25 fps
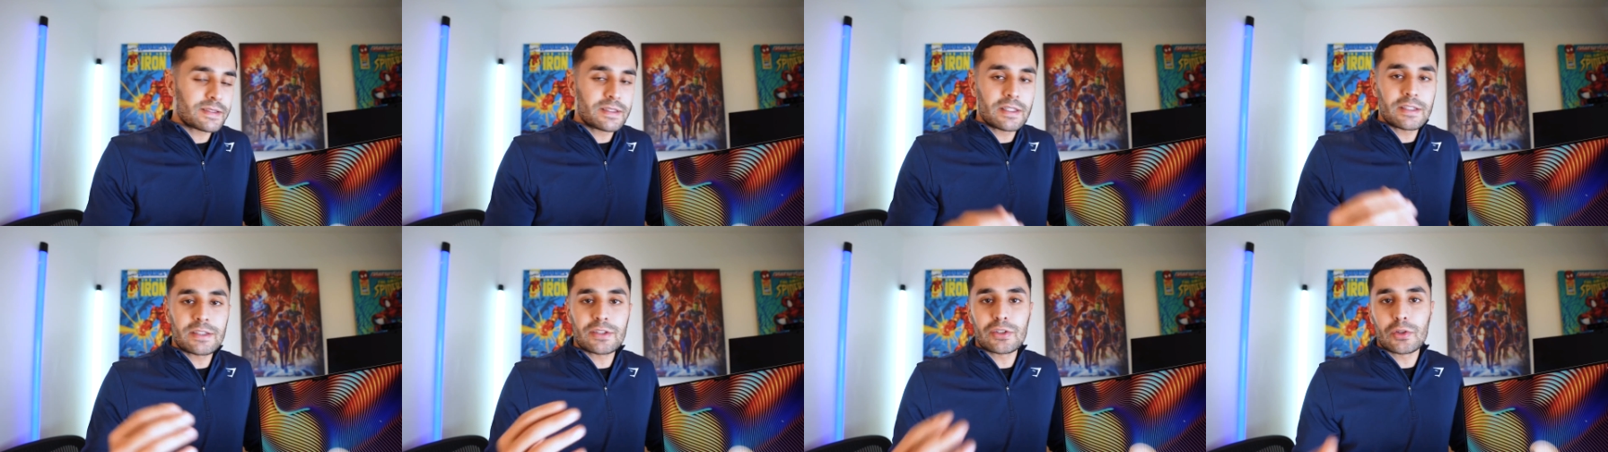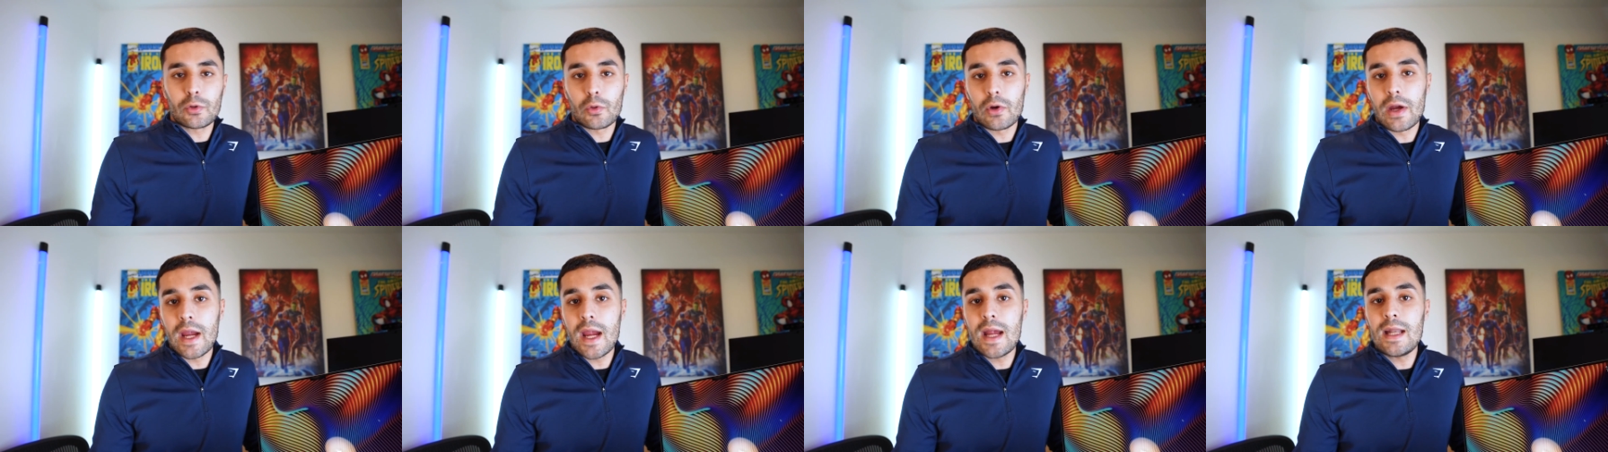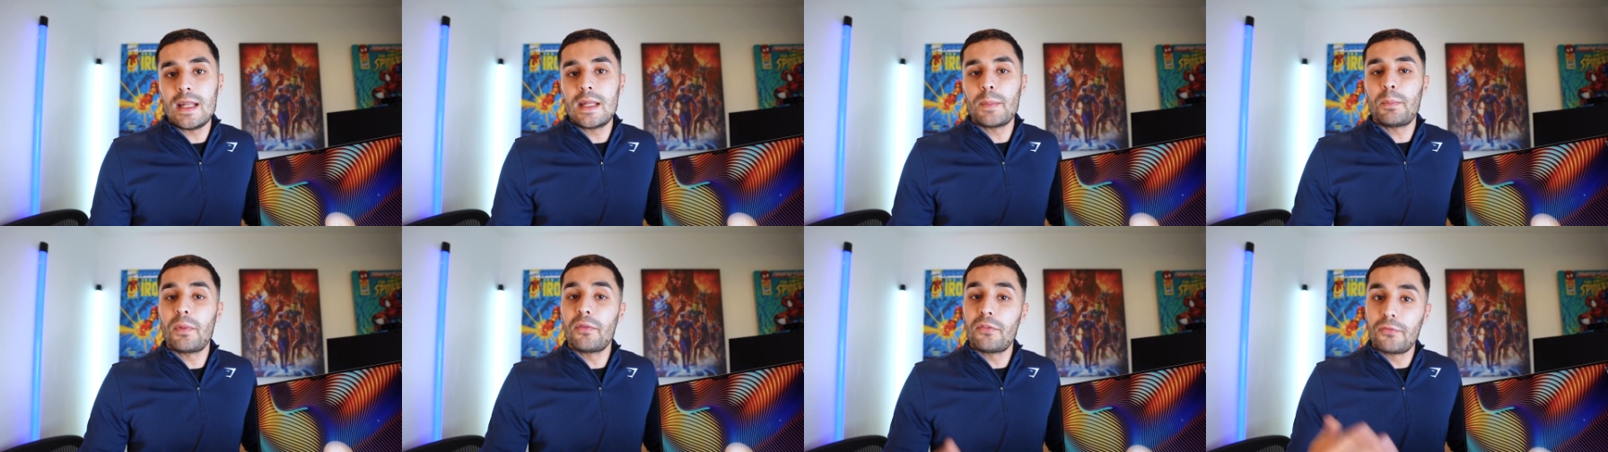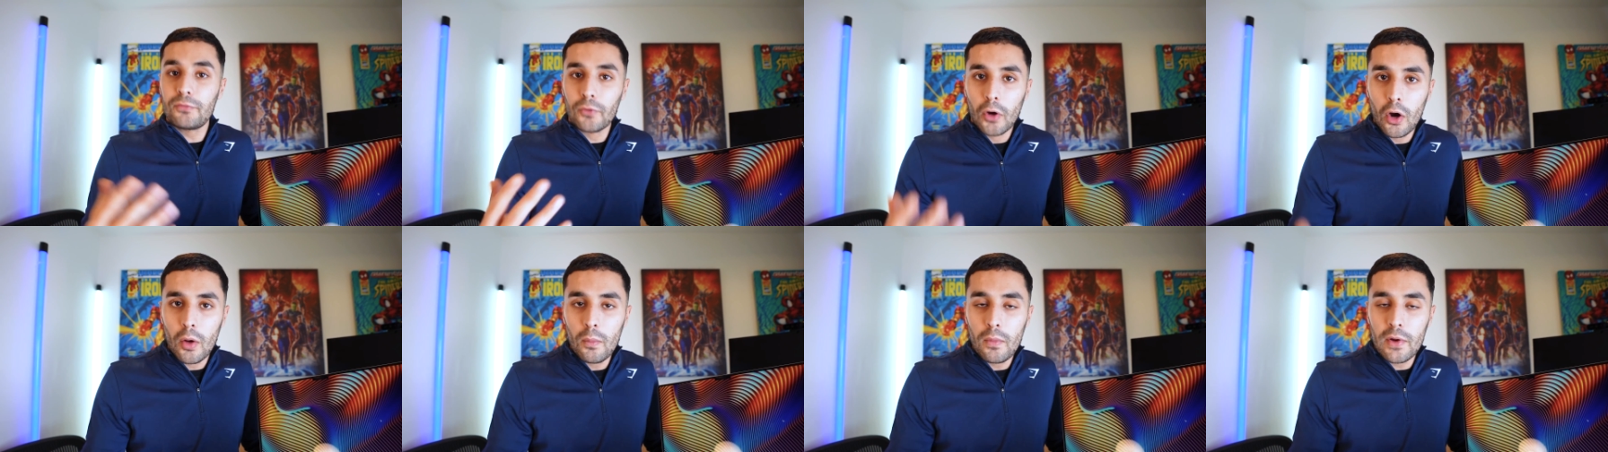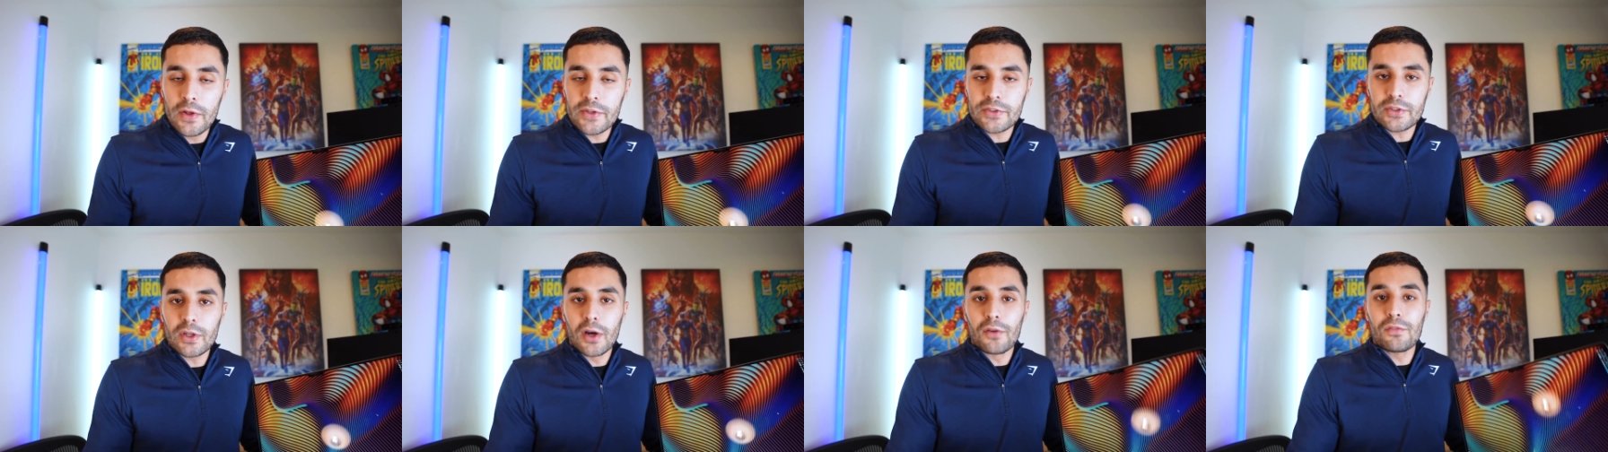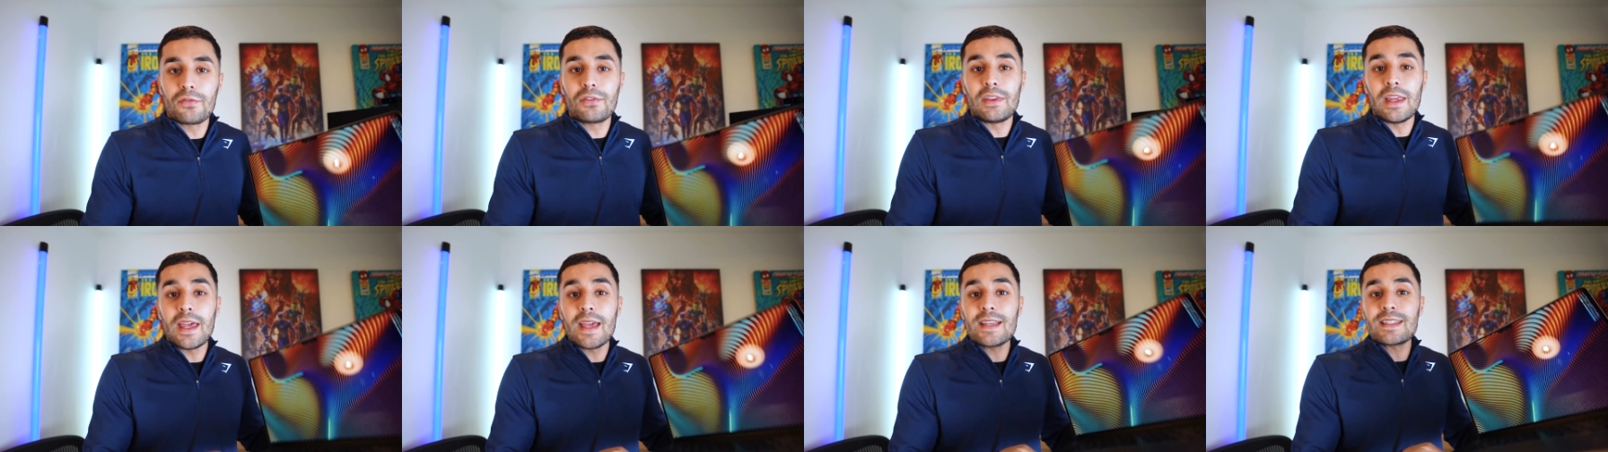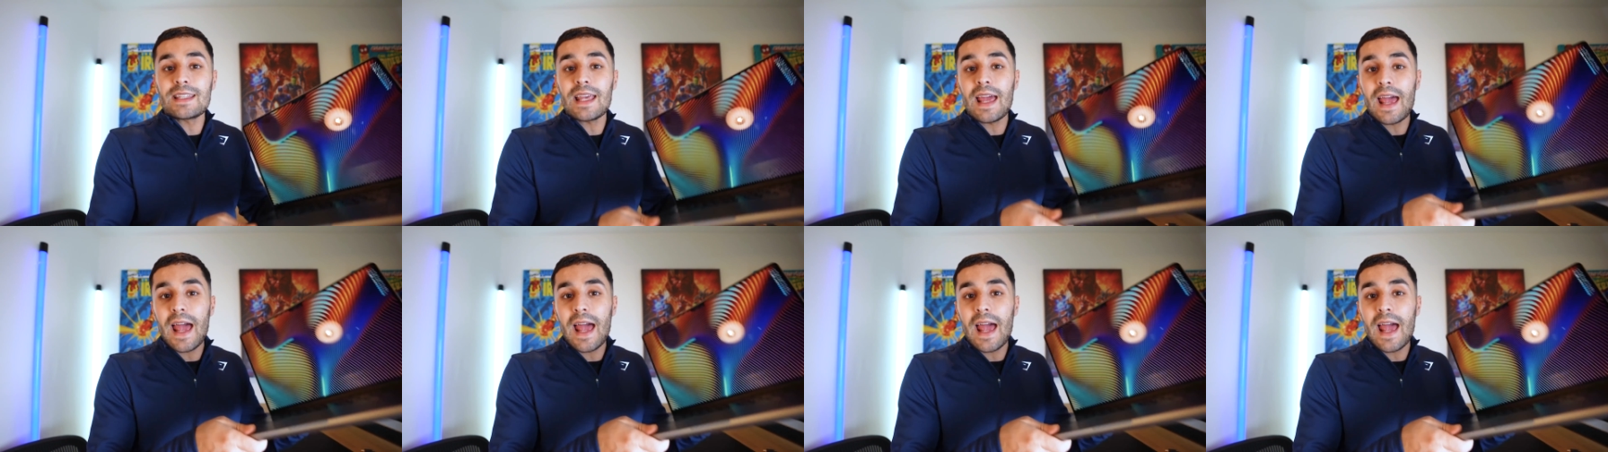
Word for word: the screen, the performance of this